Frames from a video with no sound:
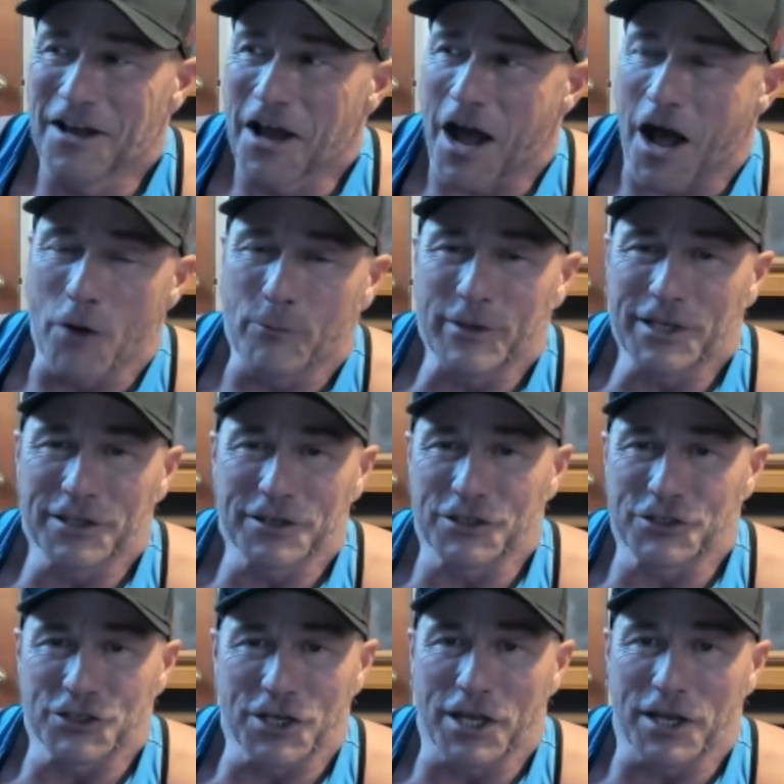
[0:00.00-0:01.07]
I'll be in the
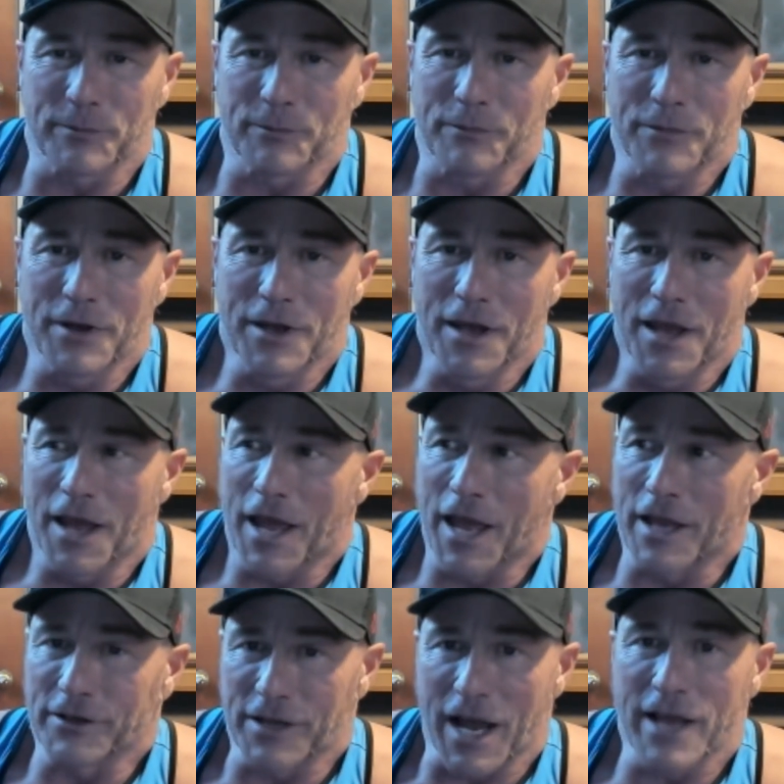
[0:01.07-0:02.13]
gym
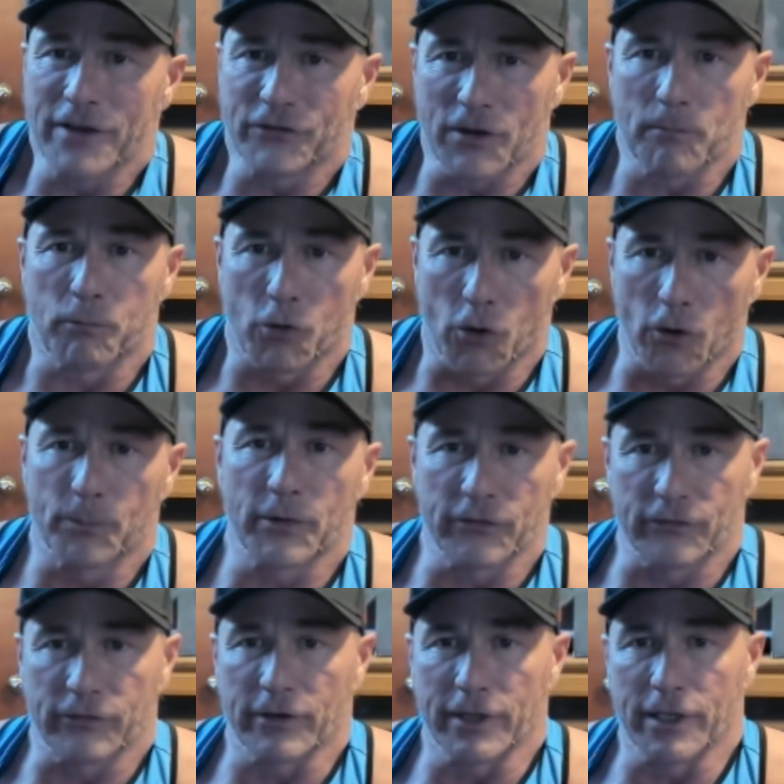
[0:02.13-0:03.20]
and guys on
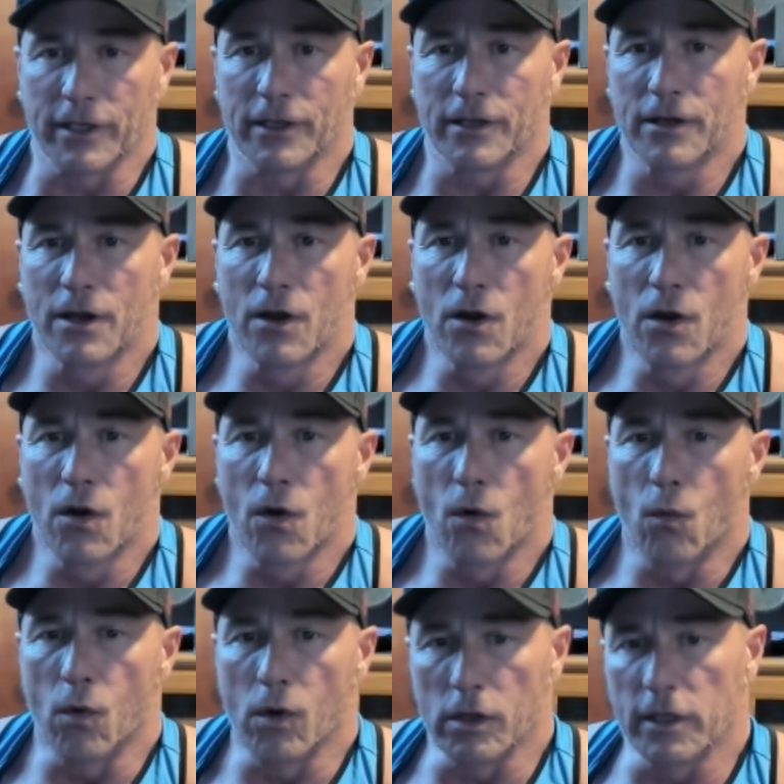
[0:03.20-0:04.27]
purposely
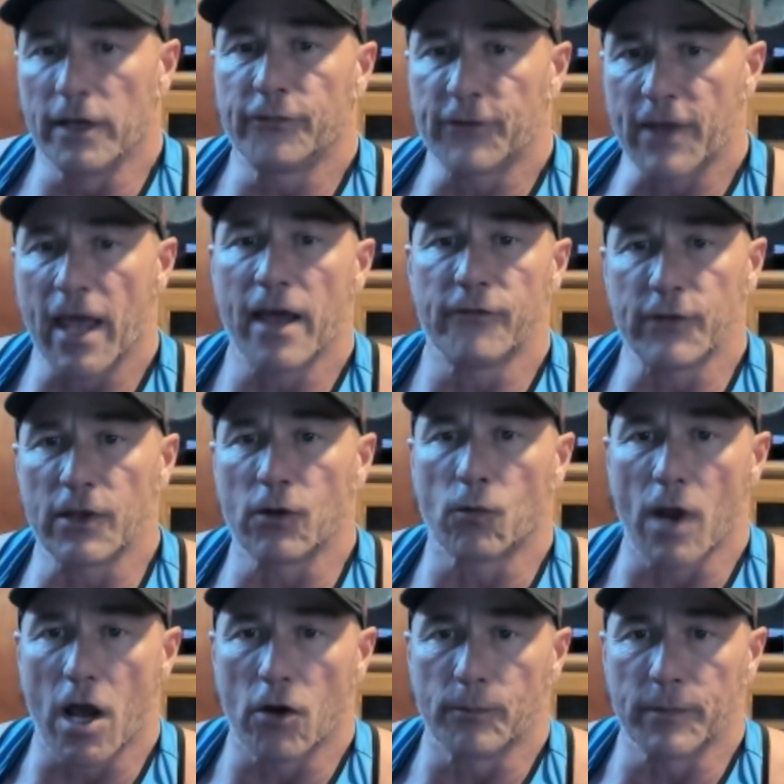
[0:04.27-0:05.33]
will lift heavy
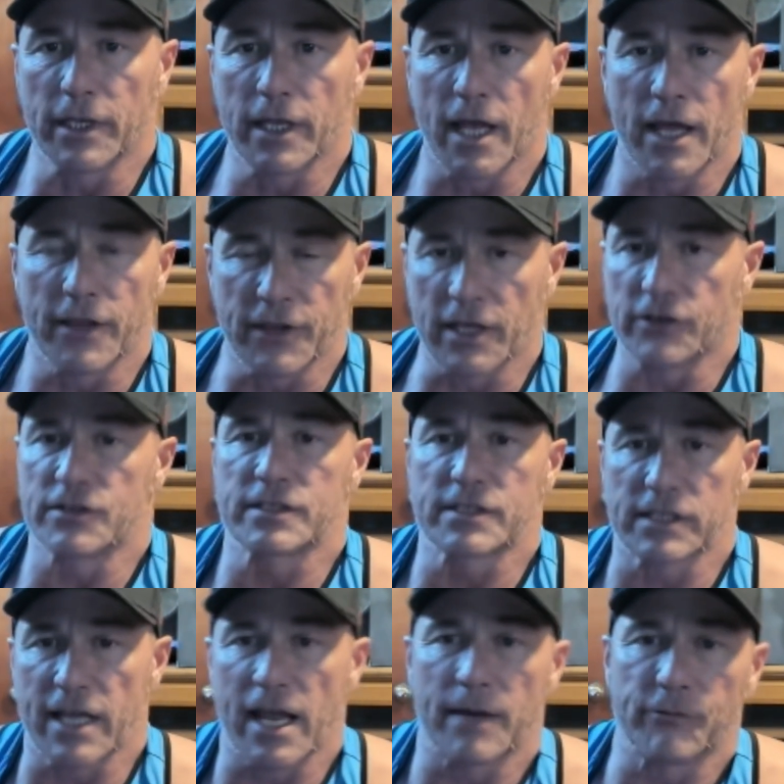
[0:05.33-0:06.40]
around me and then
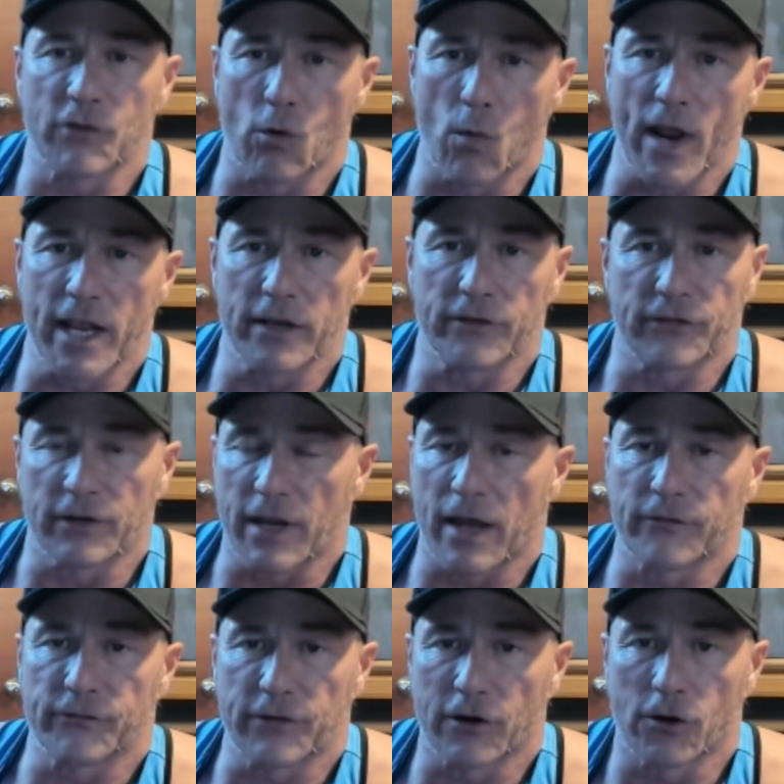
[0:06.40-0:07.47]
slam the weights and
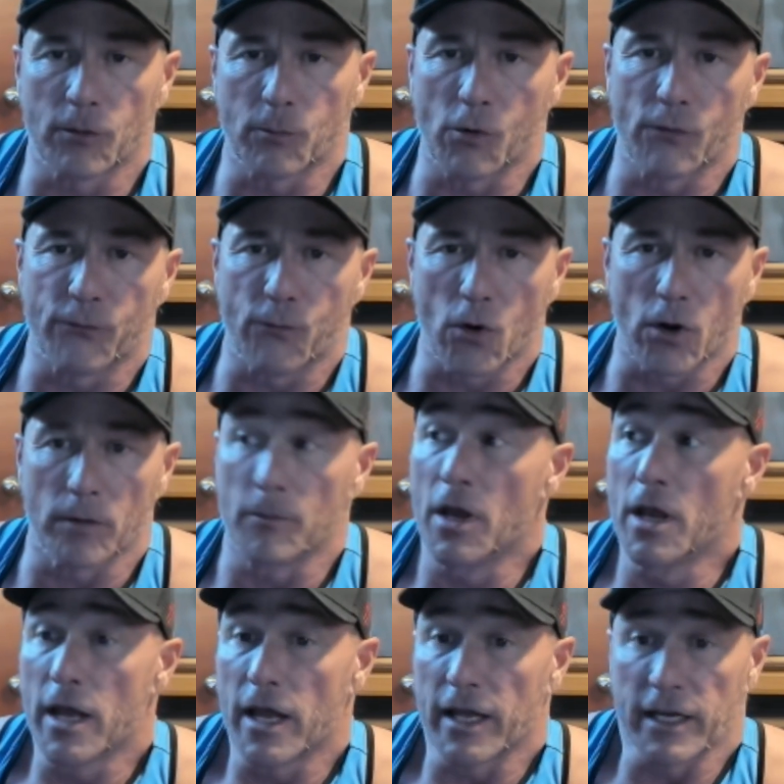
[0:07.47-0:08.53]
have terrible form.
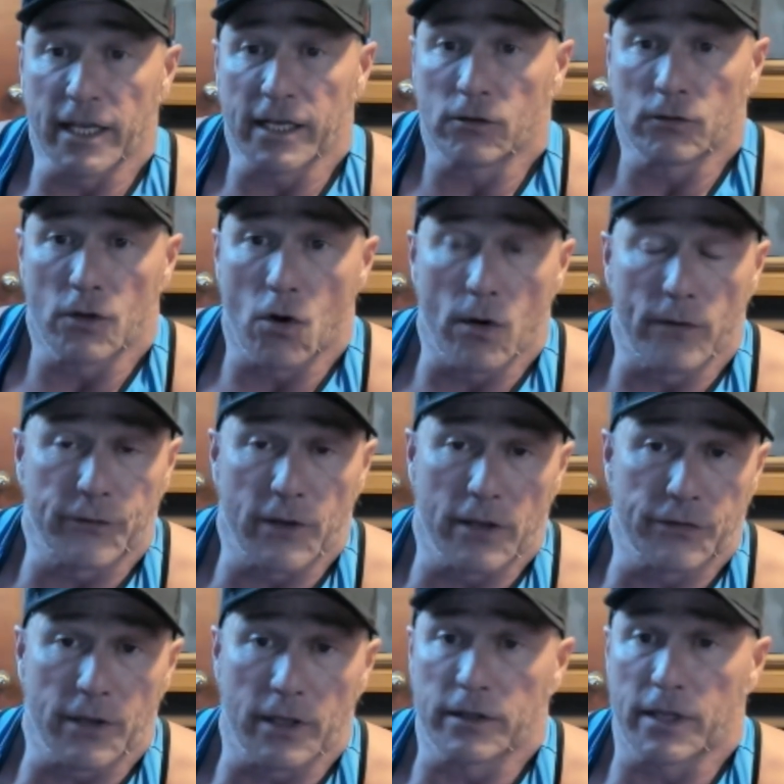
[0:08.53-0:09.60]
And I don't know if they
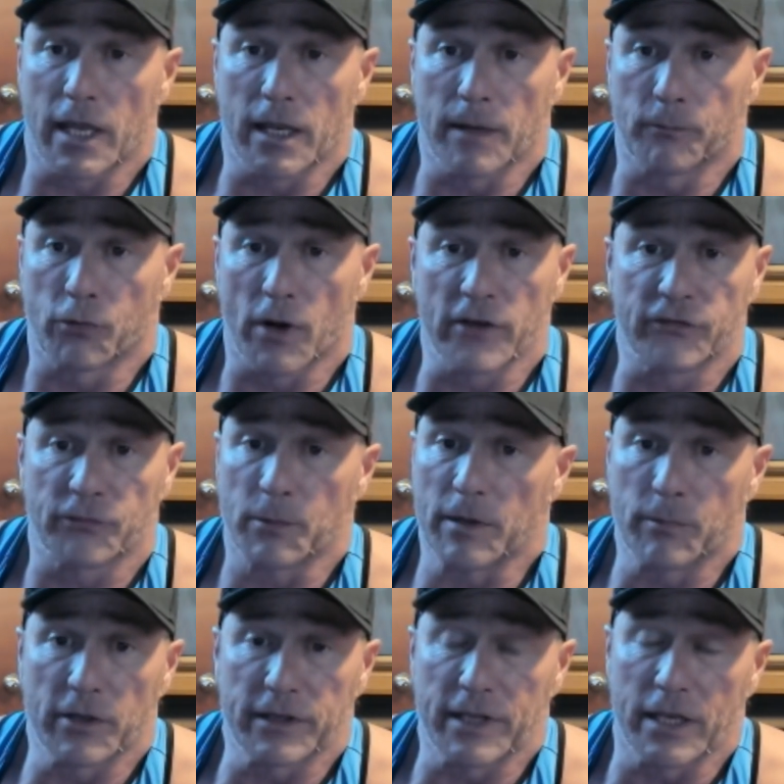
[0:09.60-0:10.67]
think they impress me,
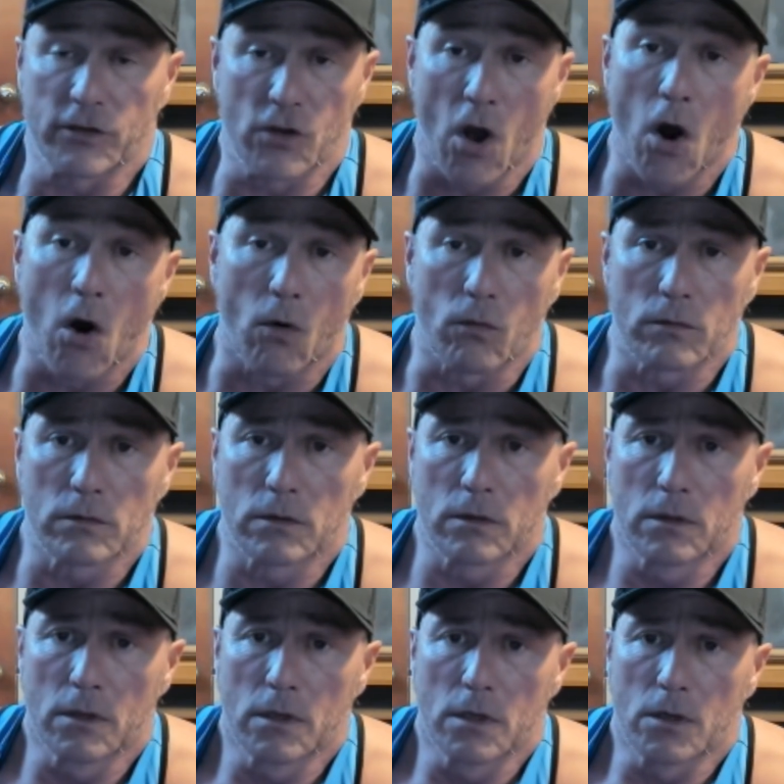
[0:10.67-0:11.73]
but they don't,
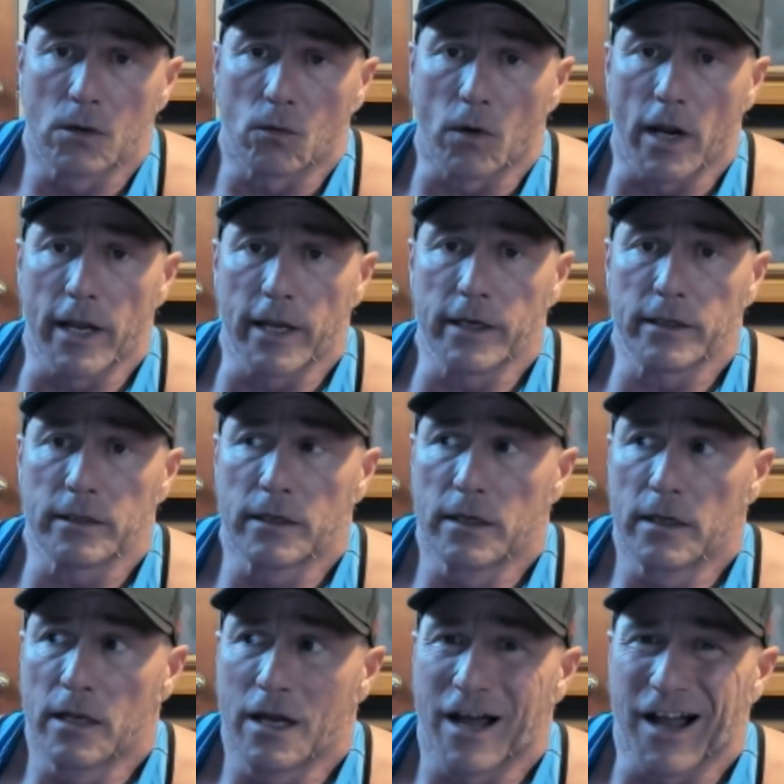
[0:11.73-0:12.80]
right?
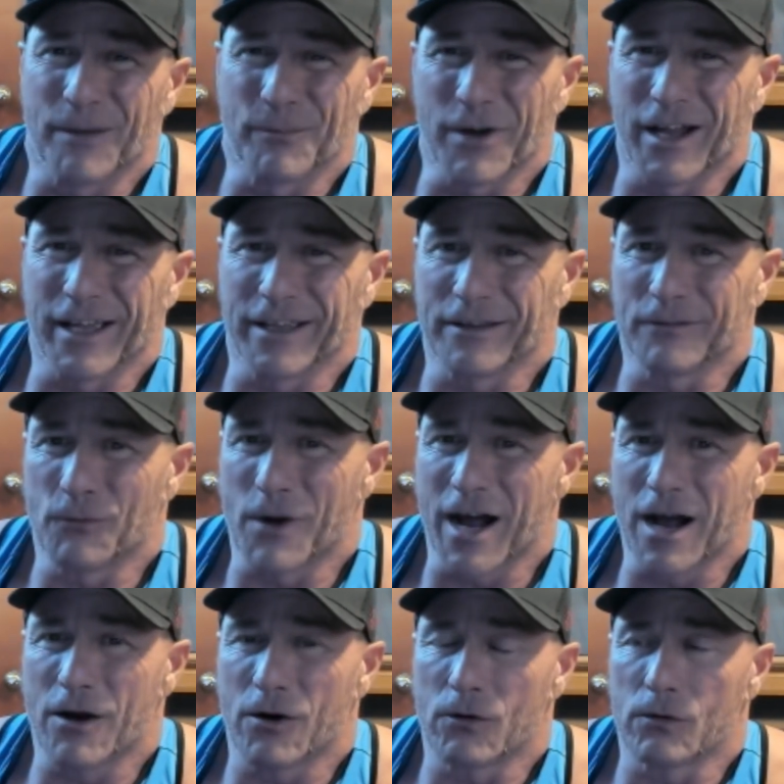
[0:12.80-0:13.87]
I'm like,
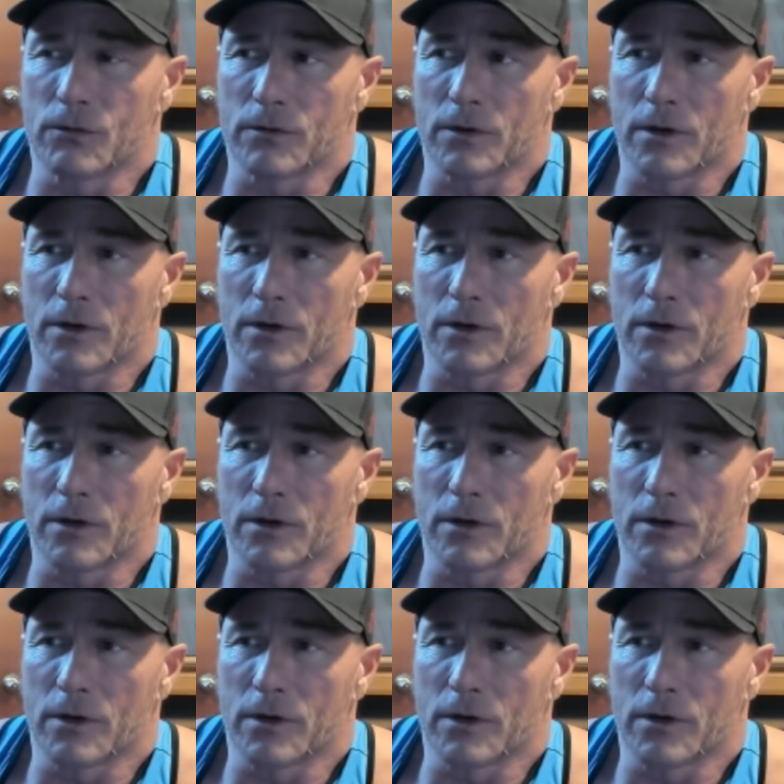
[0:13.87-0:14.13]
wow,